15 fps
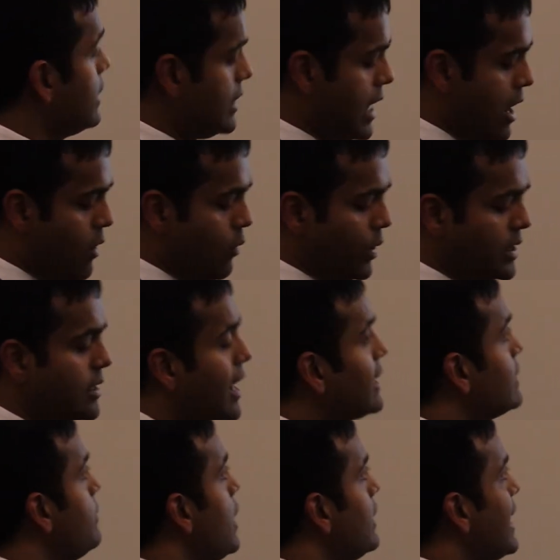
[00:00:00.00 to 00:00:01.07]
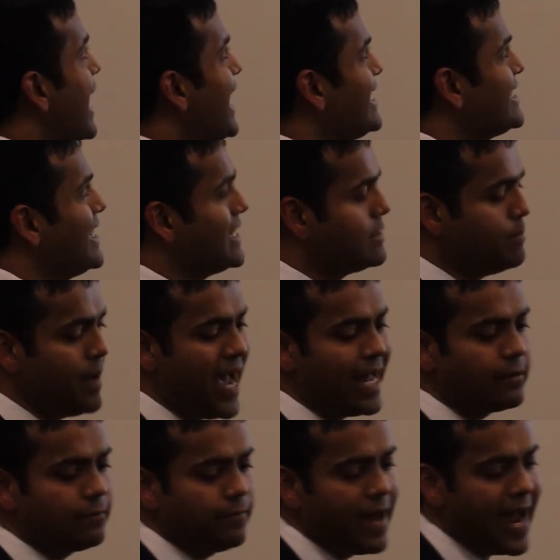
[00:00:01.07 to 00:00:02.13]
Now, we talked about excess
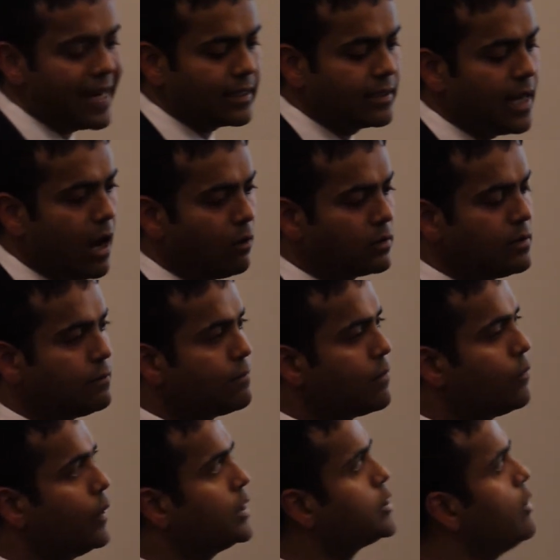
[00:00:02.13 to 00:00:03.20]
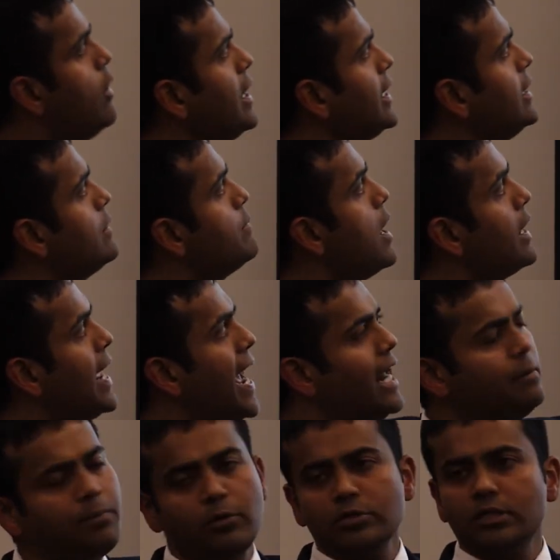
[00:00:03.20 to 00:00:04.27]
bad fat. Now, we're talking about
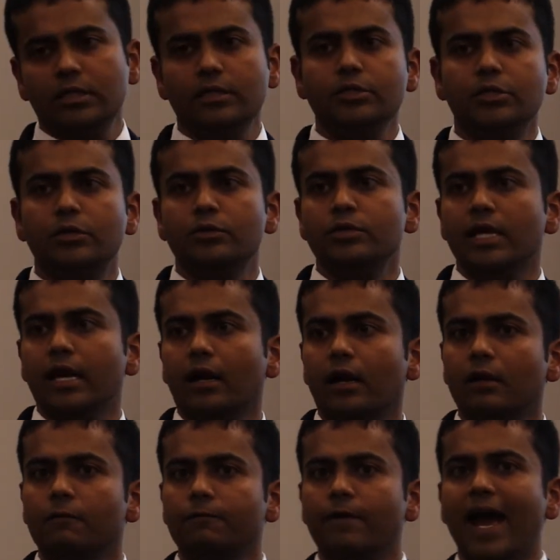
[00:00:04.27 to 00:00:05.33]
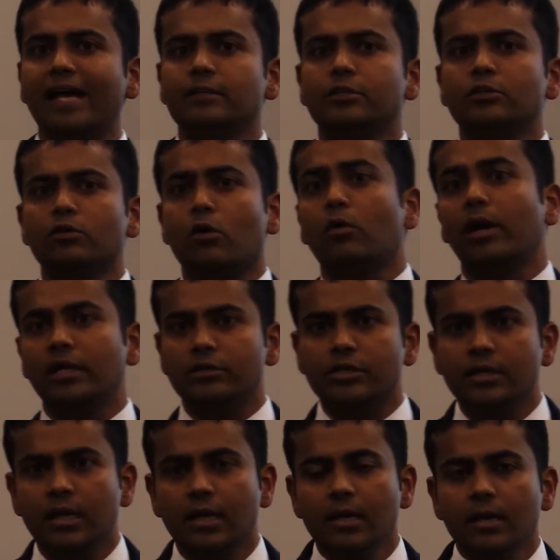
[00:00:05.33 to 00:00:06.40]
adipose tissues or the fat
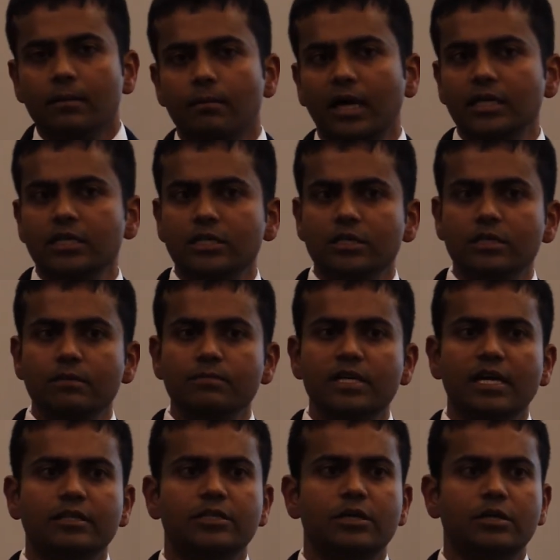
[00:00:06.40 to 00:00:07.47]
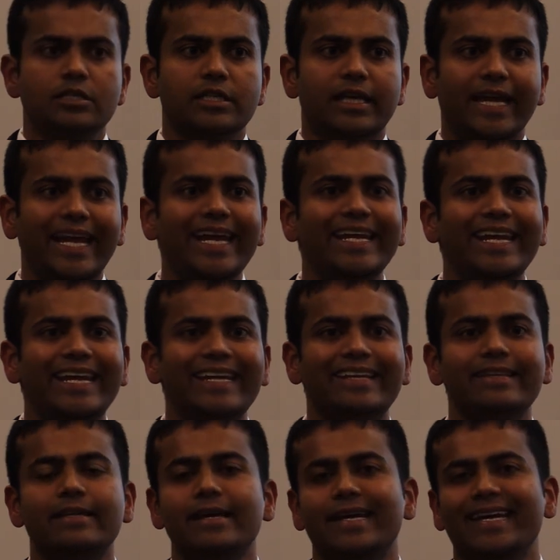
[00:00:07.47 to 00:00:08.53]
storage. By just
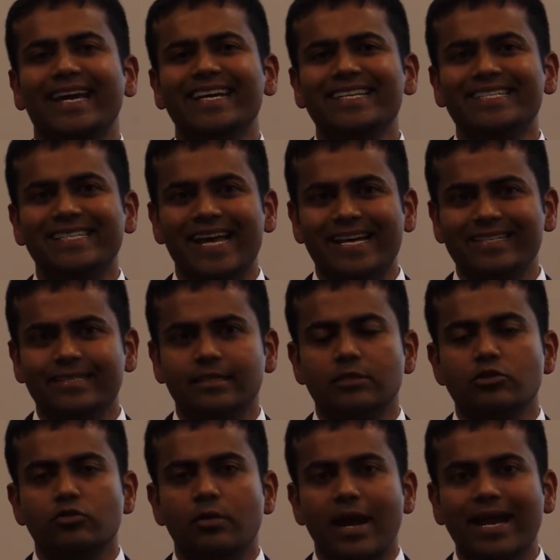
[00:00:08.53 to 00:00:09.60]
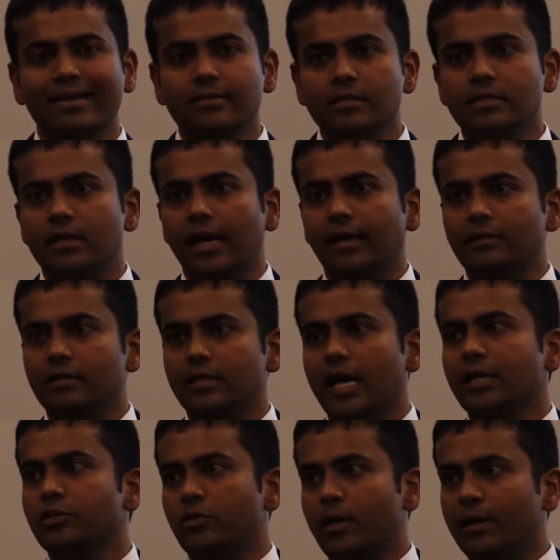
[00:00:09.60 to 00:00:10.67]
eating the excess trans and
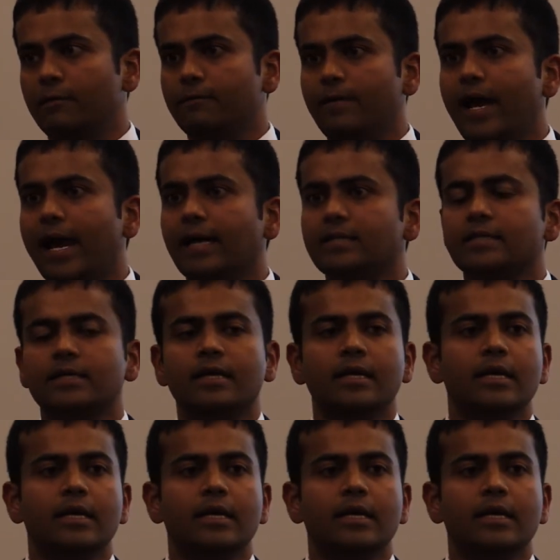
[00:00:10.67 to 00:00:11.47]
saturated fats,